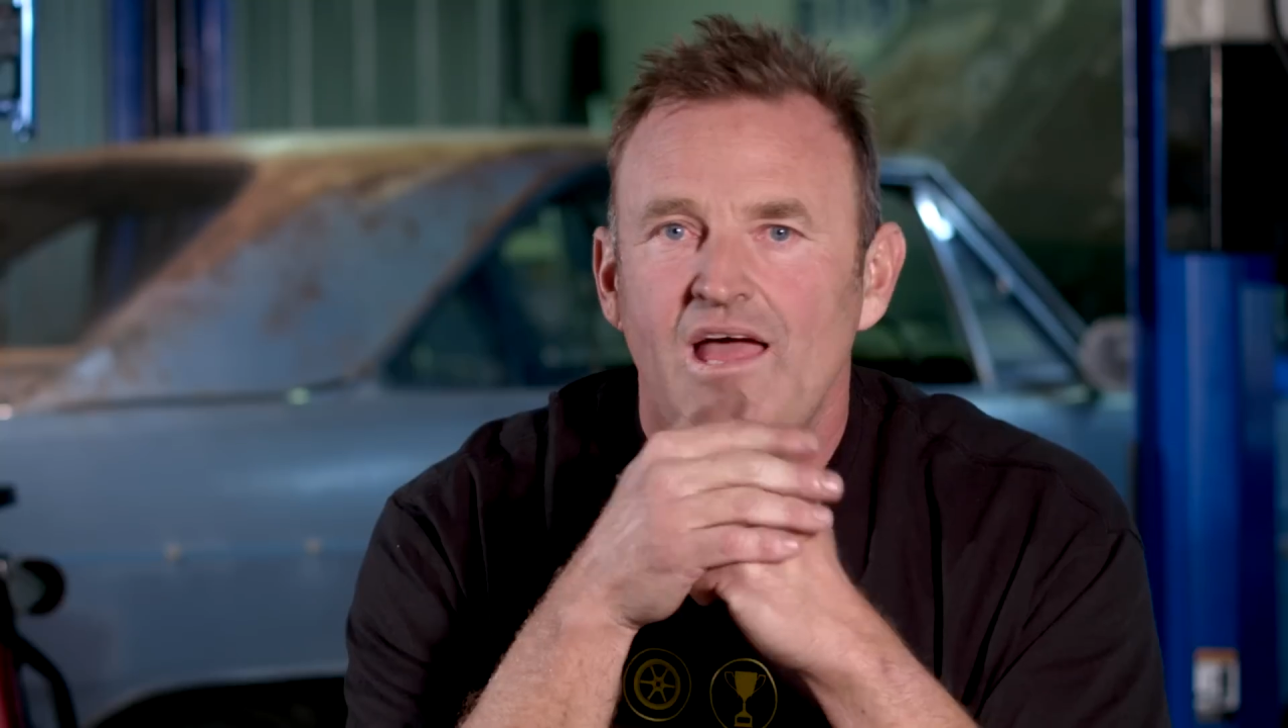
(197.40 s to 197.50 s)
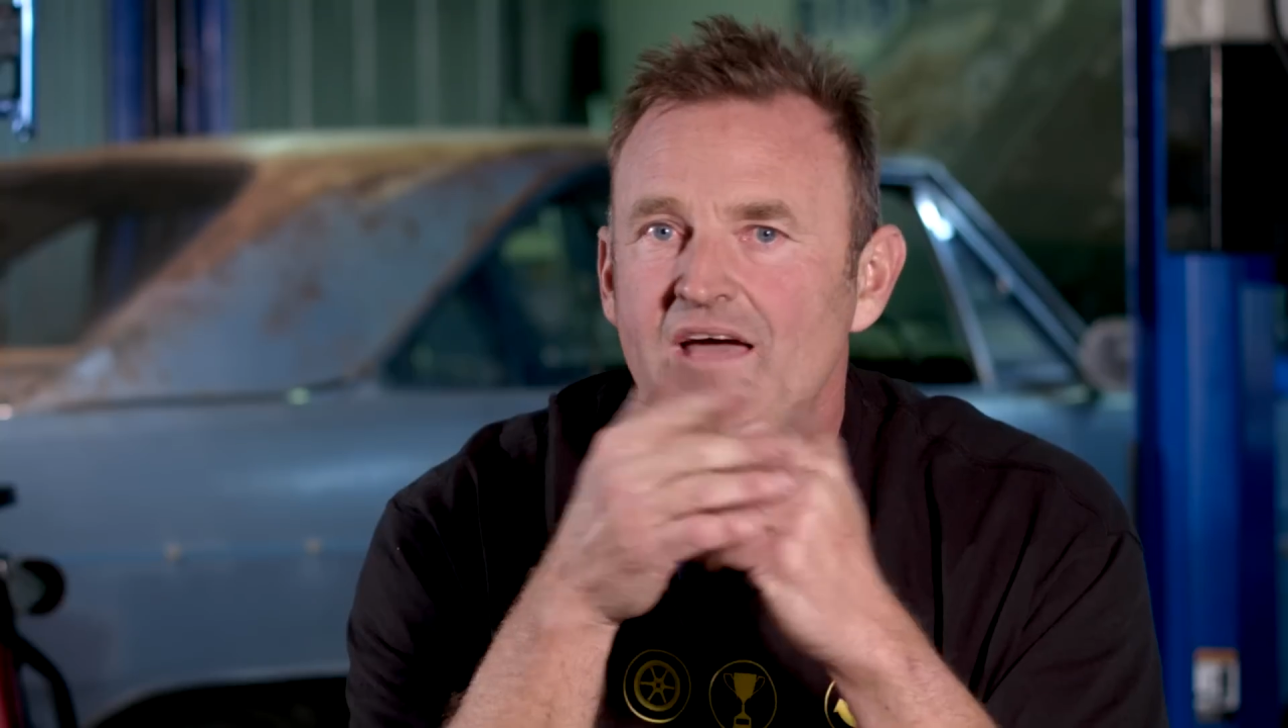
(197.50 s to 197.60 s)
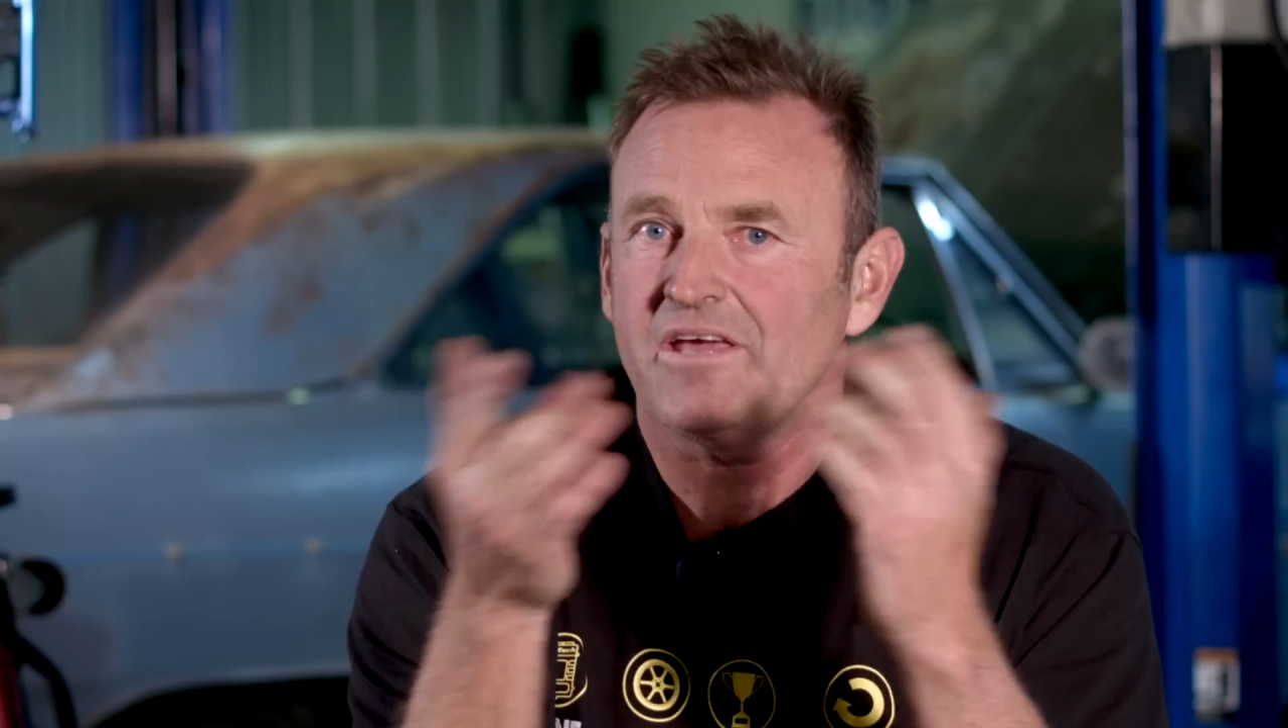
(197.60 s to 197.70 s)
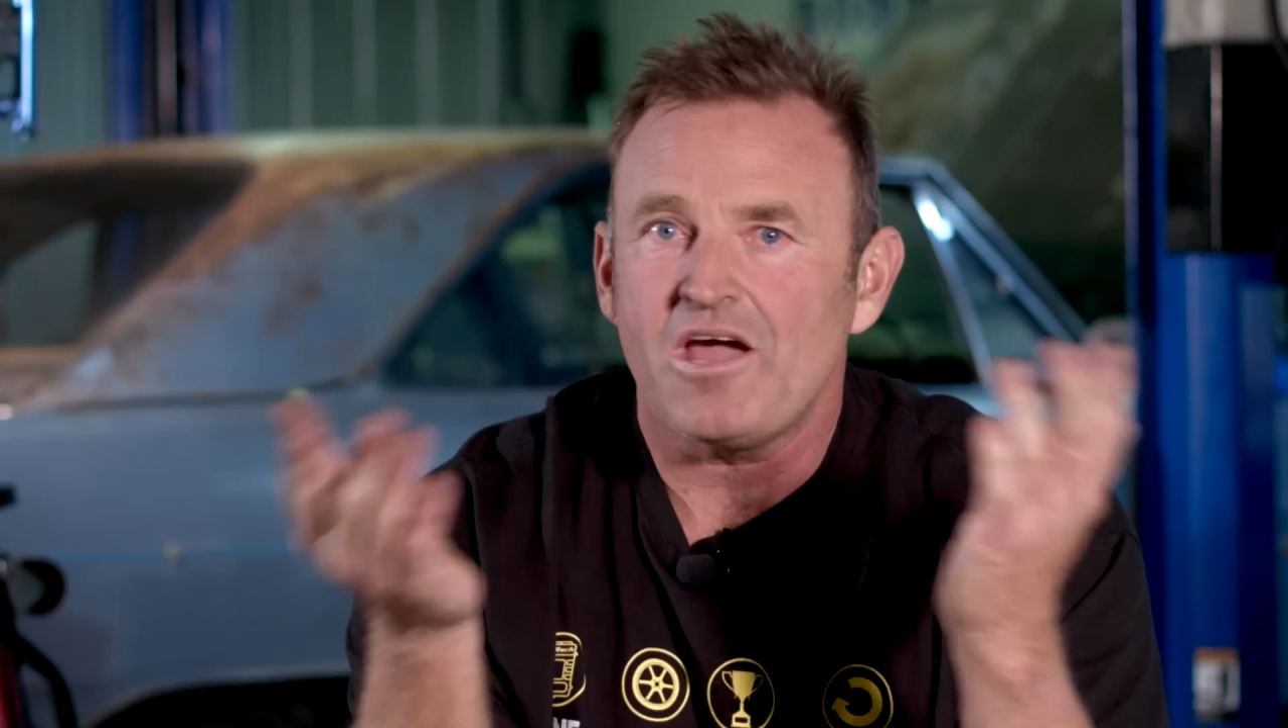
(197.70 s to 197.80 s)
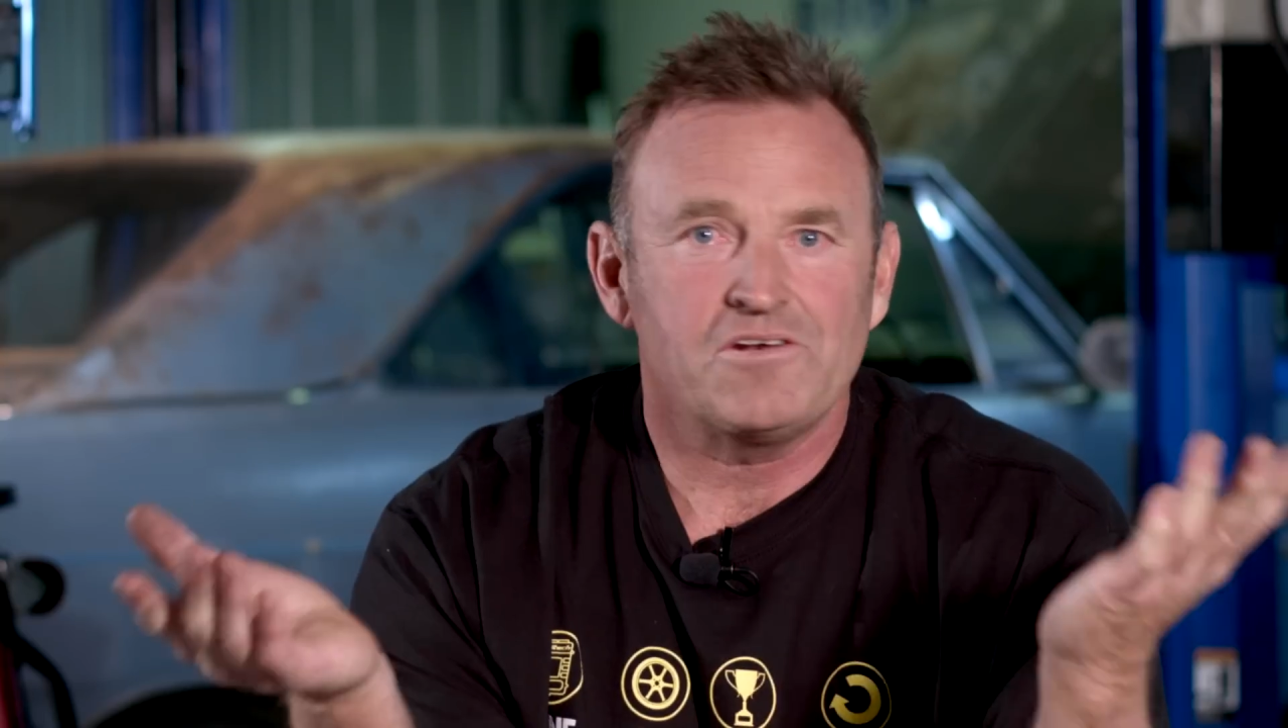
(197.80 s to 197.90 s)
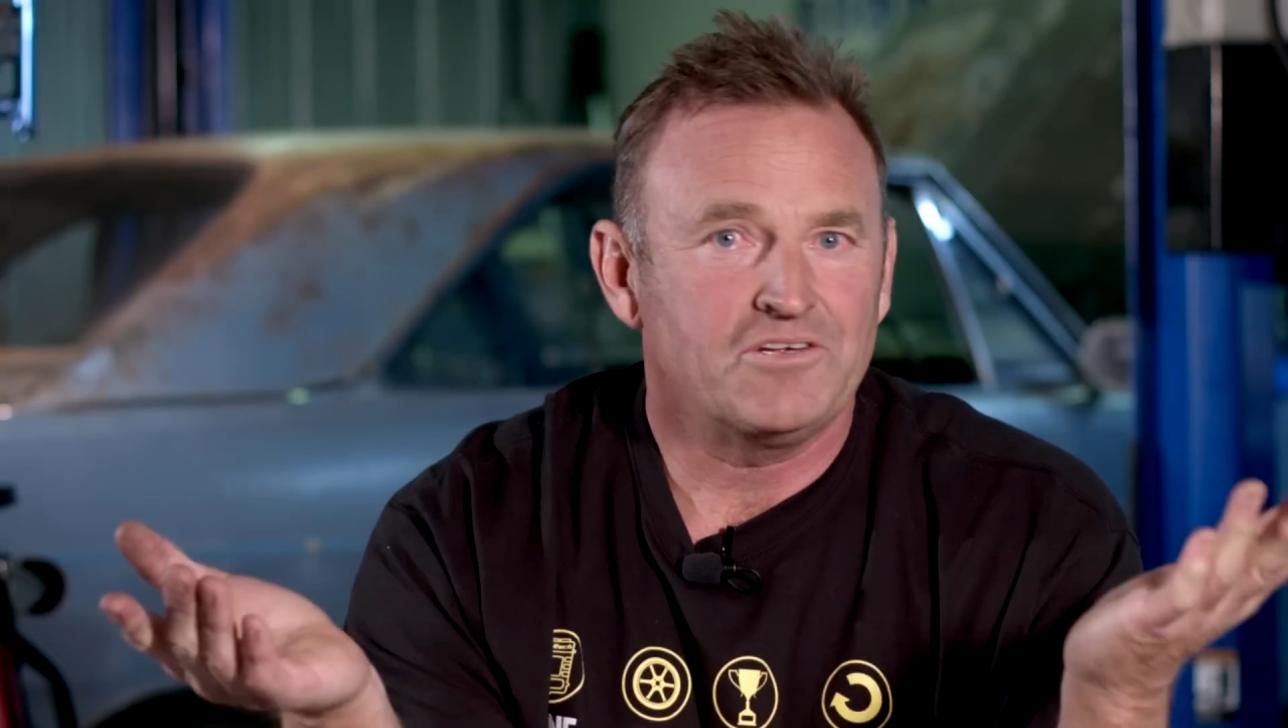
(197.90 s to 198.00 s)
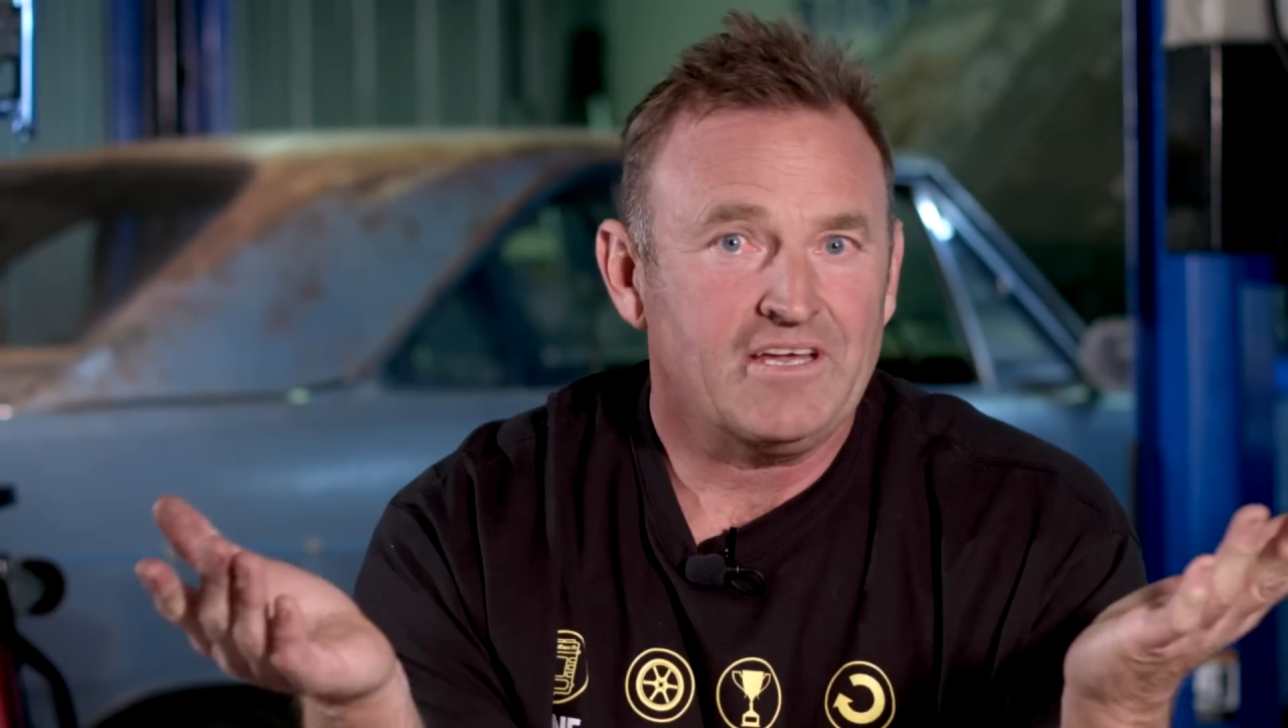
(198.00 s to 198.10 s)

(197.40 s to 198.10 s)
Having owned an